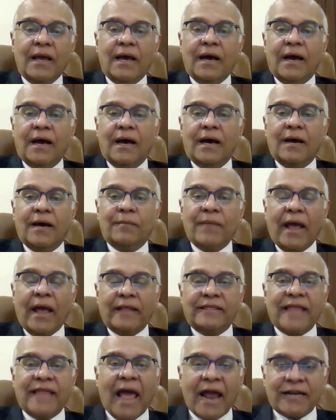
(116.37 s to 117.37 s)

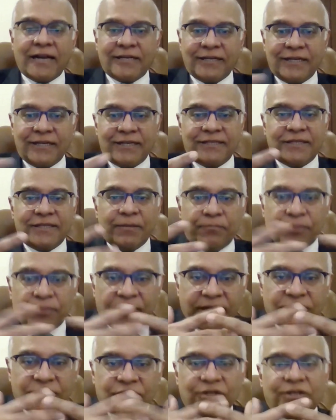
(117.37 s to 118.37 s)
And that is the
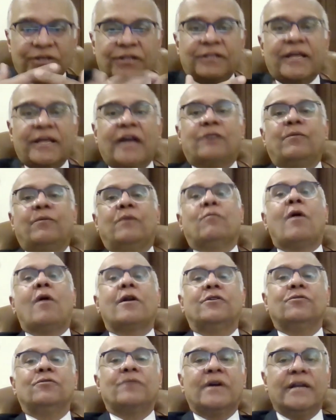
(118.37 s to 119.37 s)
bridge that we
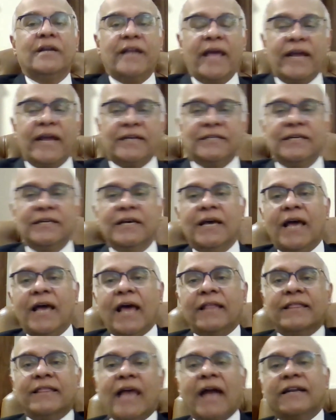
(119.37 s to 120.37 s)
want to connect,
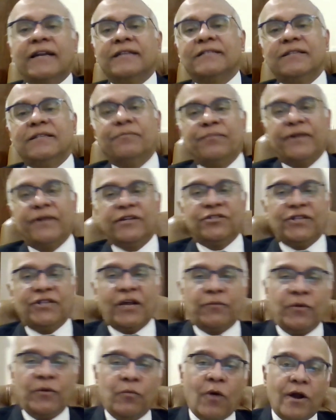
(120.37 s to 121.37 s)
and that is the bridge
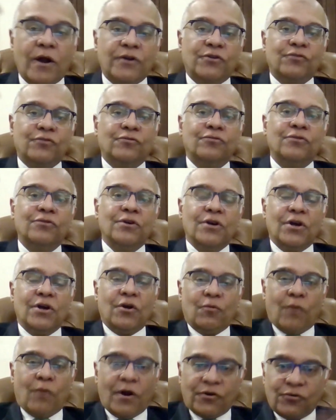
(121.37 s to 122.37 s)
that we want to
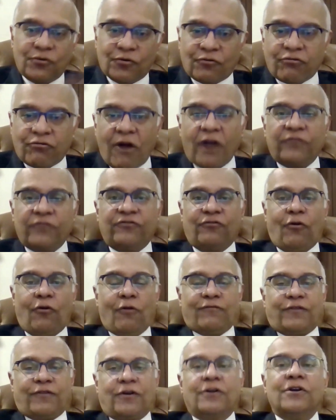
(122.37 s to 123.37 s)
cross
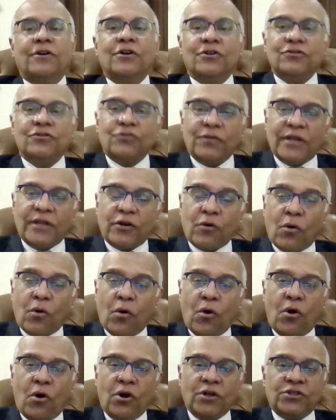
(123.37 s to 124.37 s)
over so that
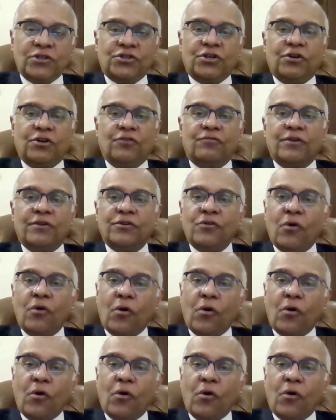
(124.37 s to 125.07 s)
all children